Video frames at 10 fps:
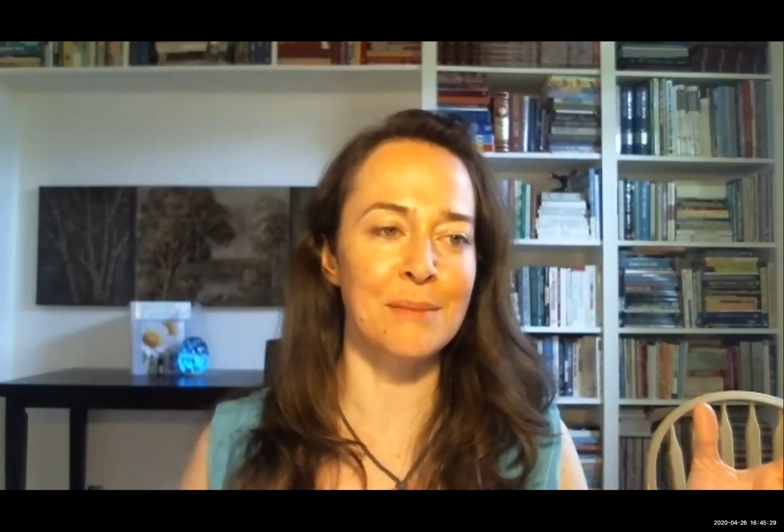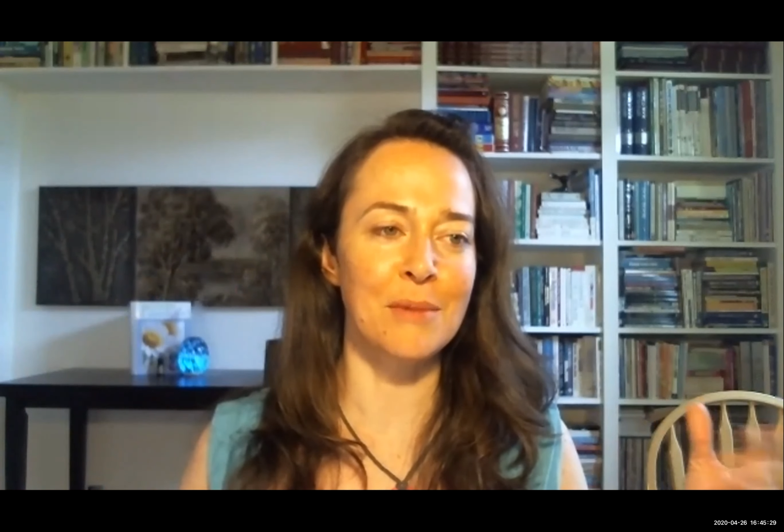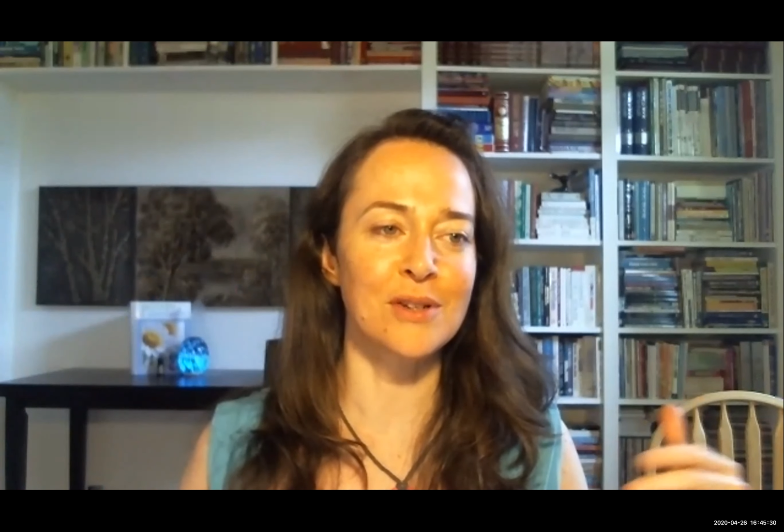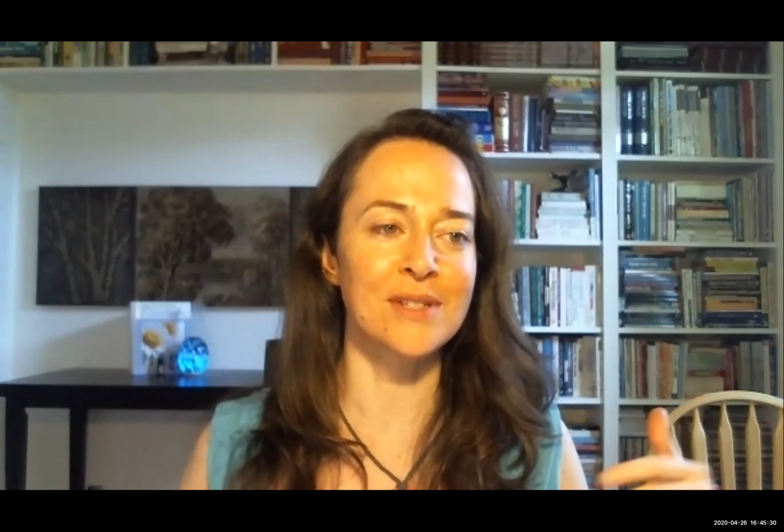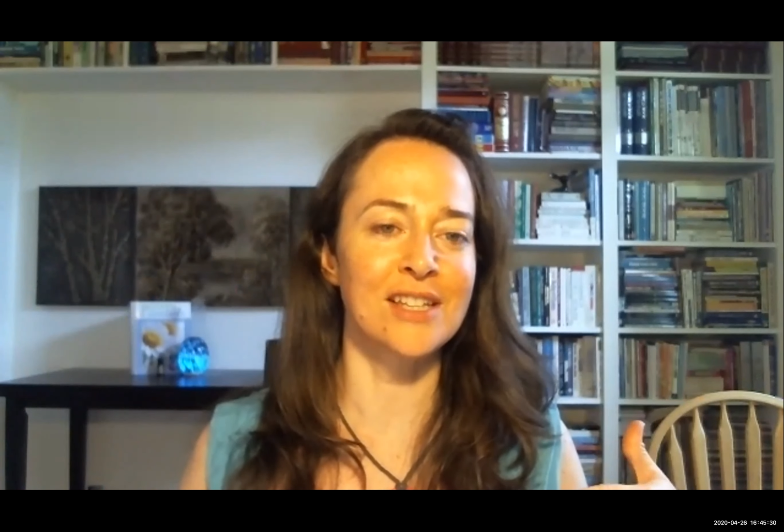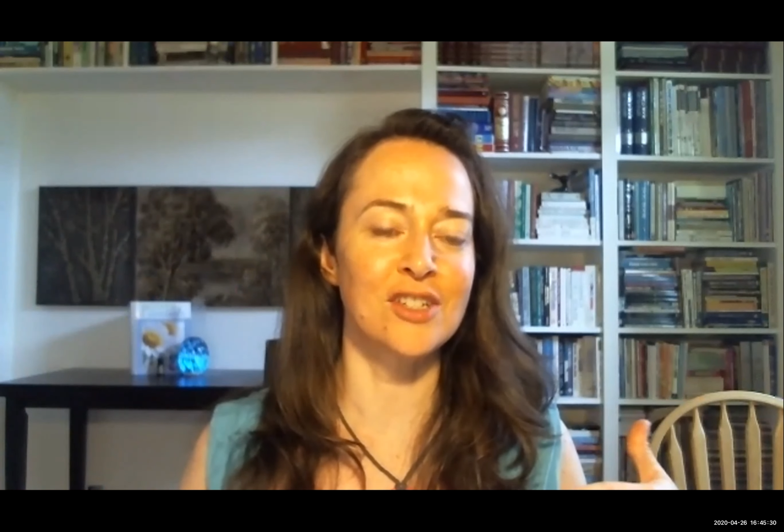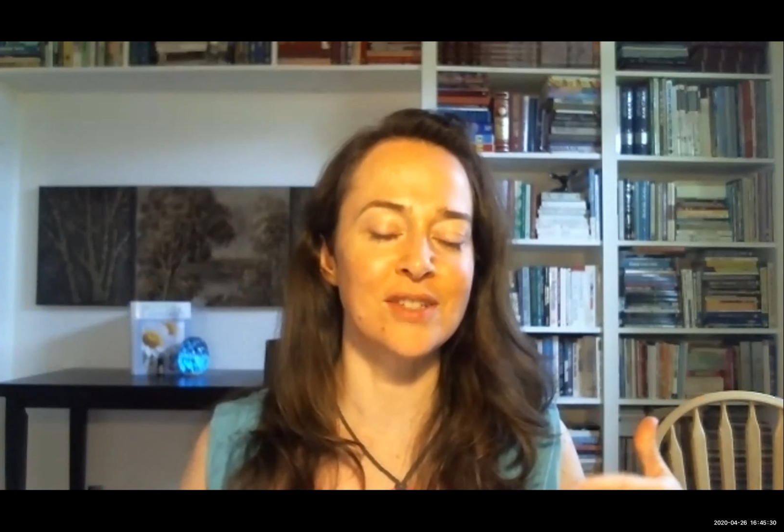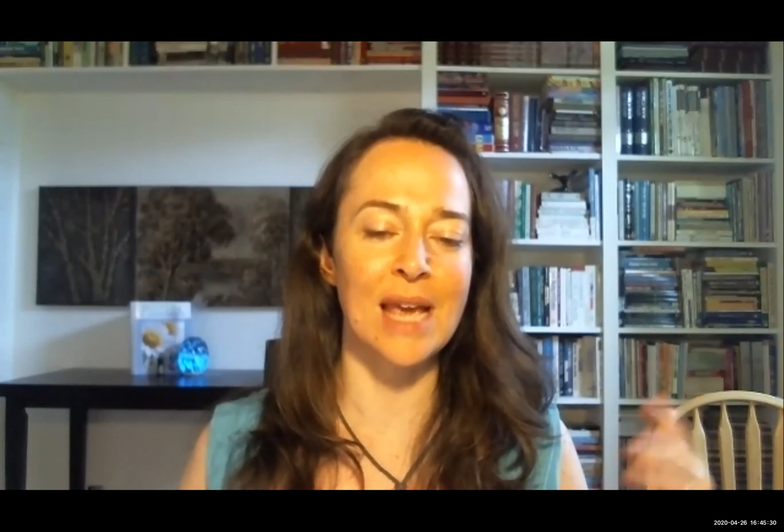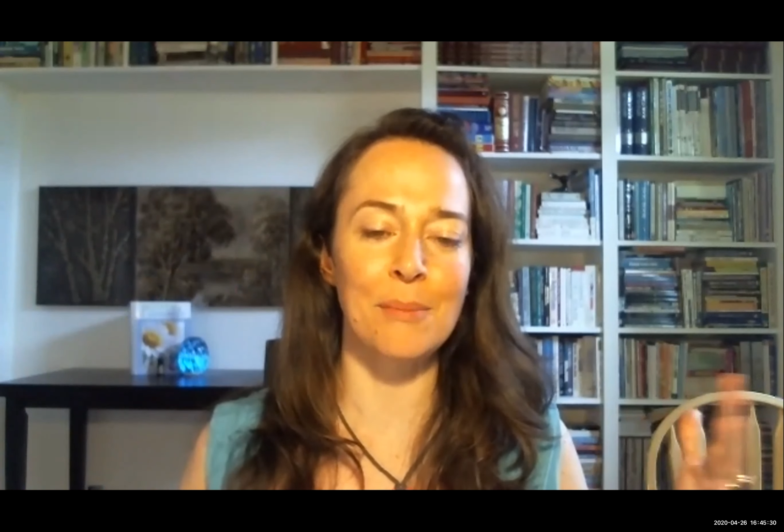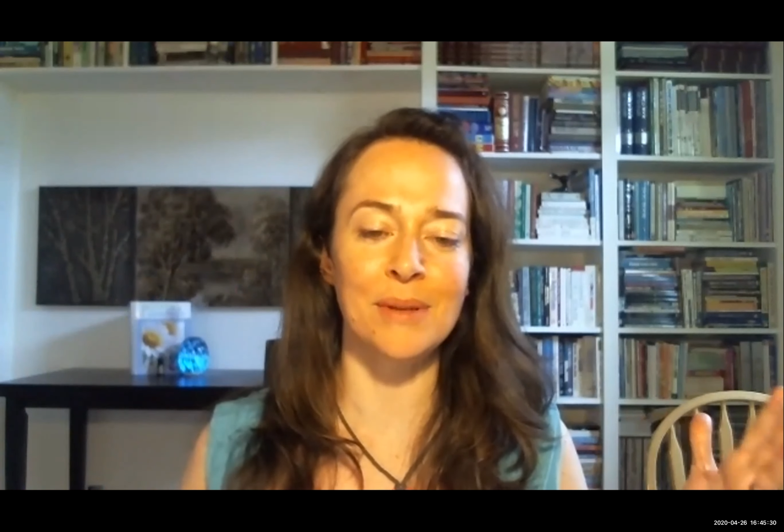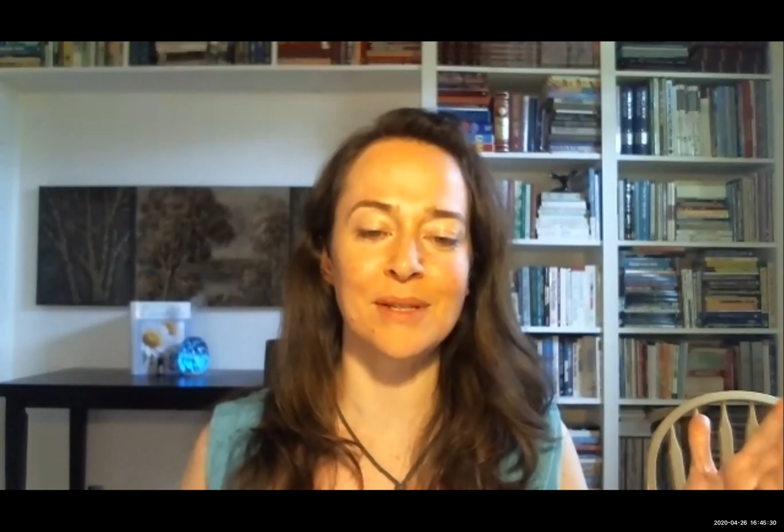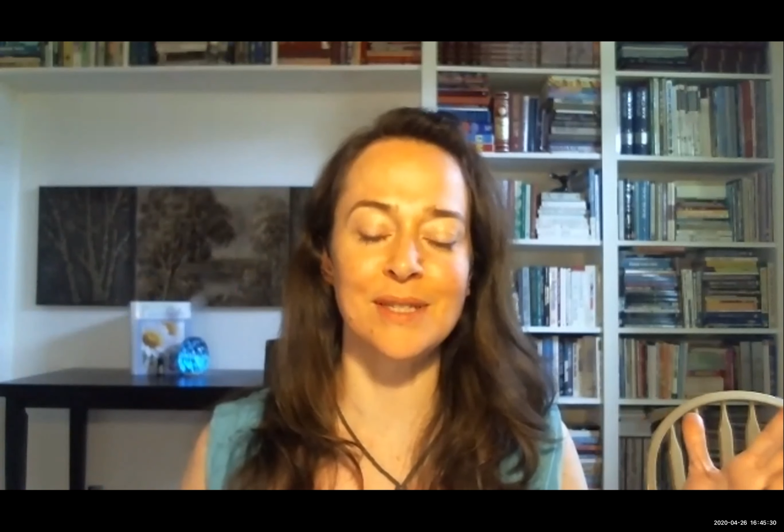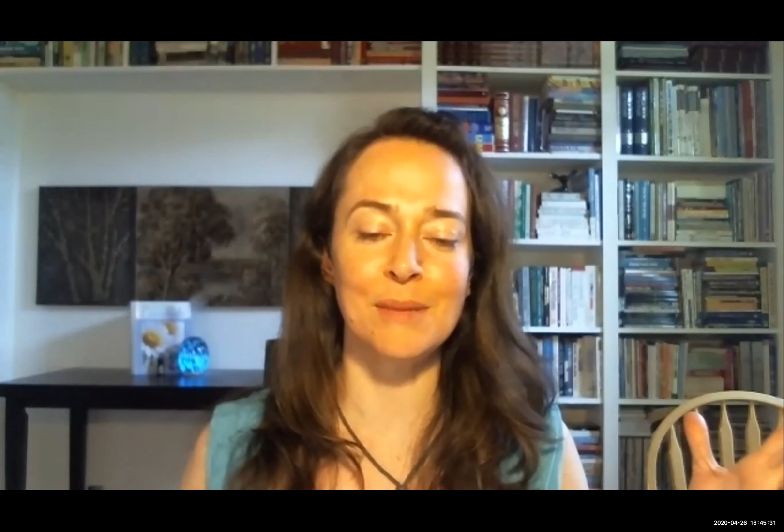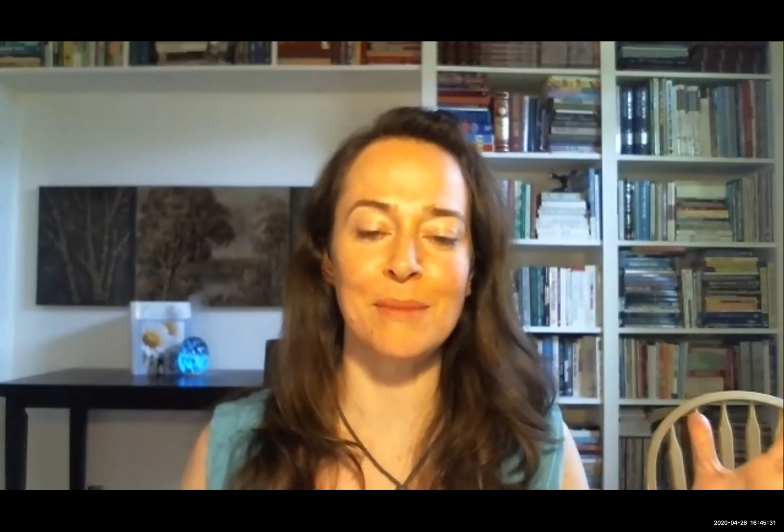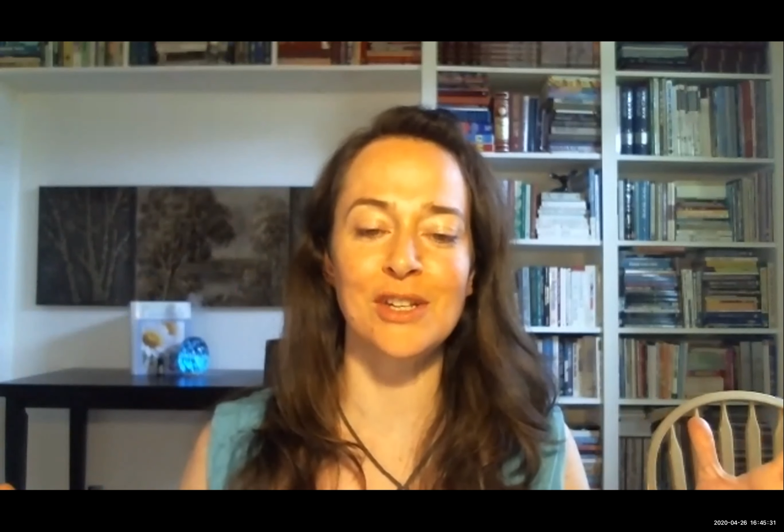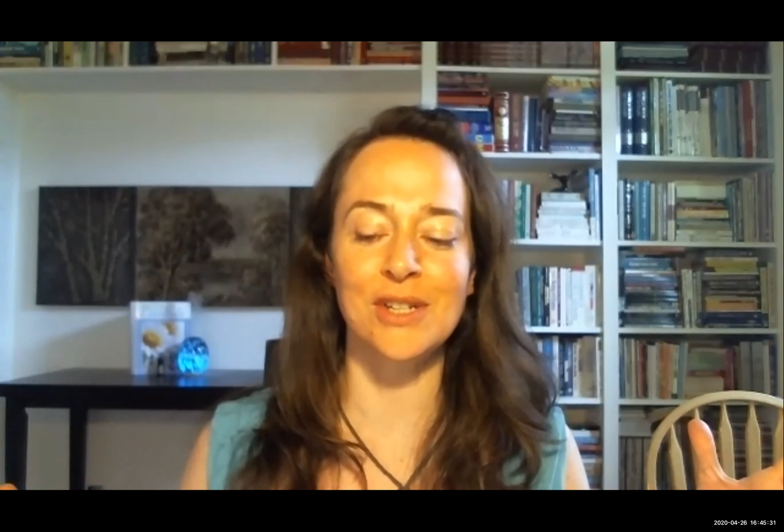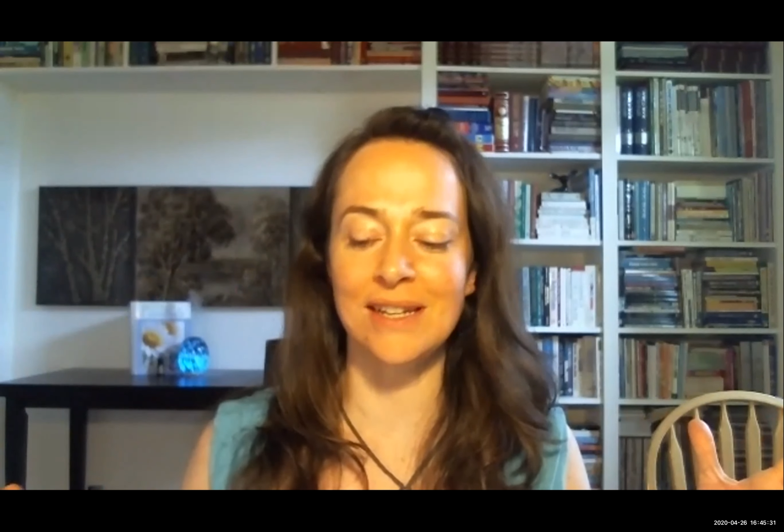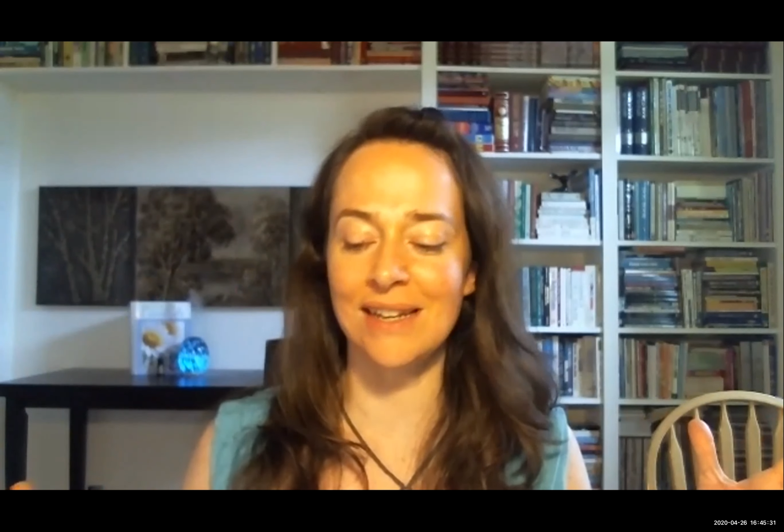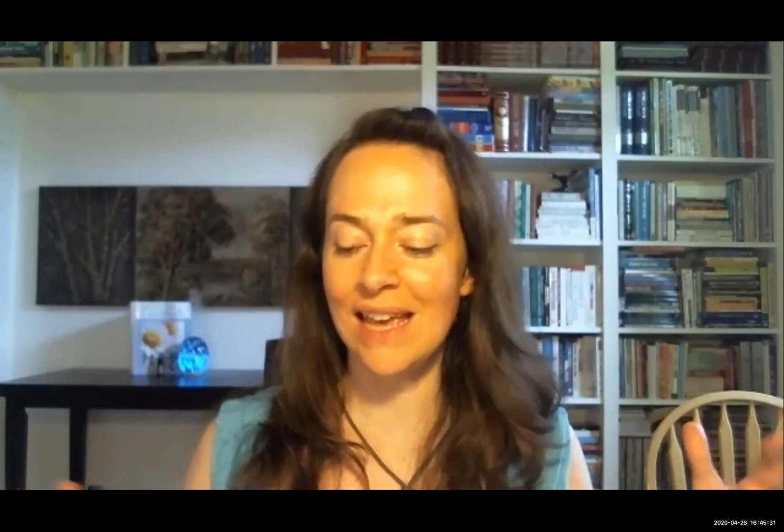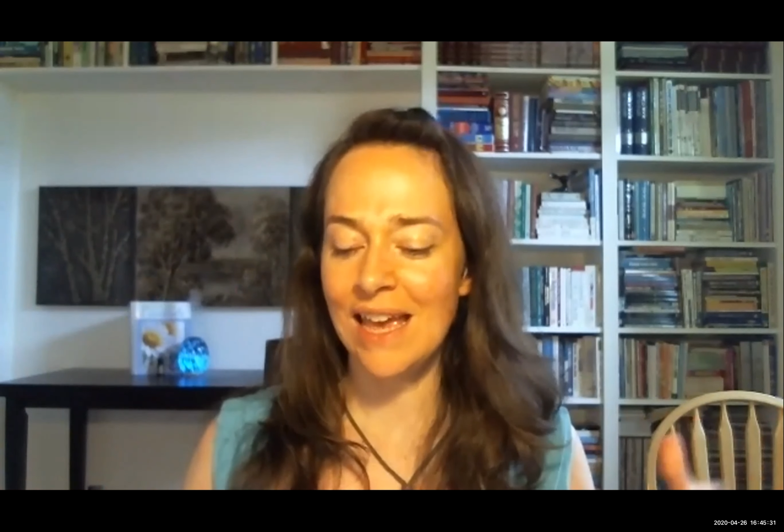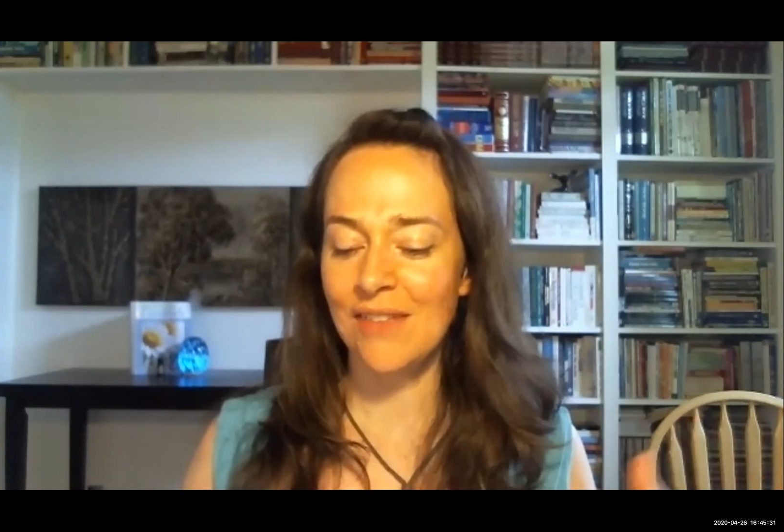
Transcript: and Marcella just happens to mention